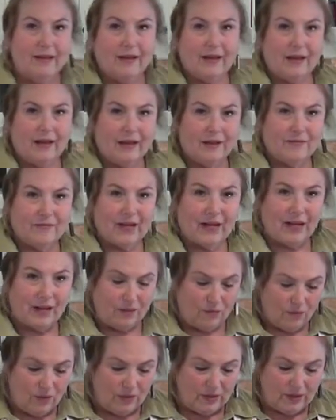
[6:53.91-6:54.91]
I've
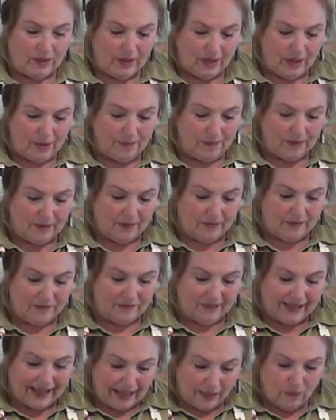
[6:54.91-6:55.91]
got 1 cup of
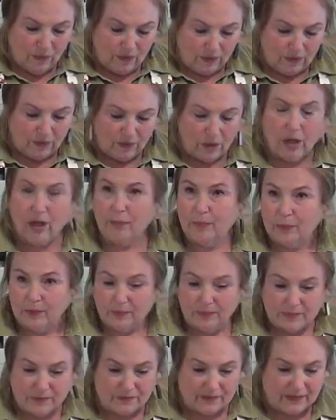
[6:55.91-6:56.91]
flour,
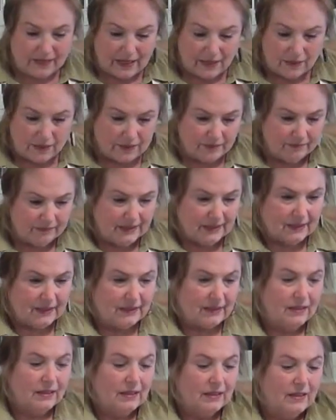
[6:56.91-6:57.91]
all-purpose flour,
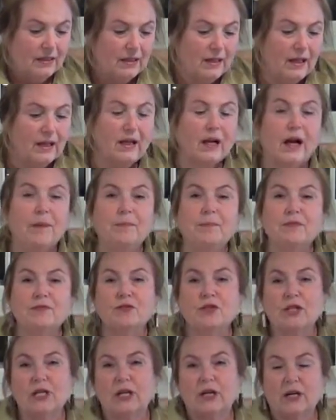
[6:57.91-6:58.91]
1 cup of
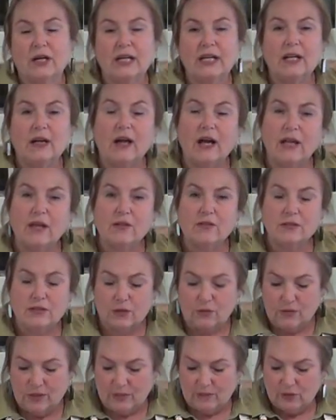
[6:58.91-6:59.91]
sherry. Now, I use
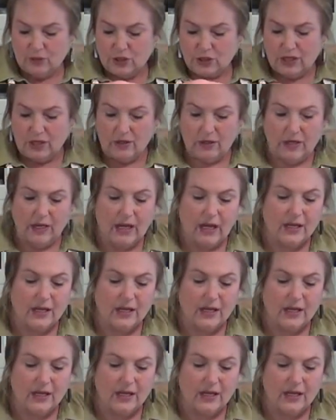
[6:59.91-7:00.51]
cream sherry.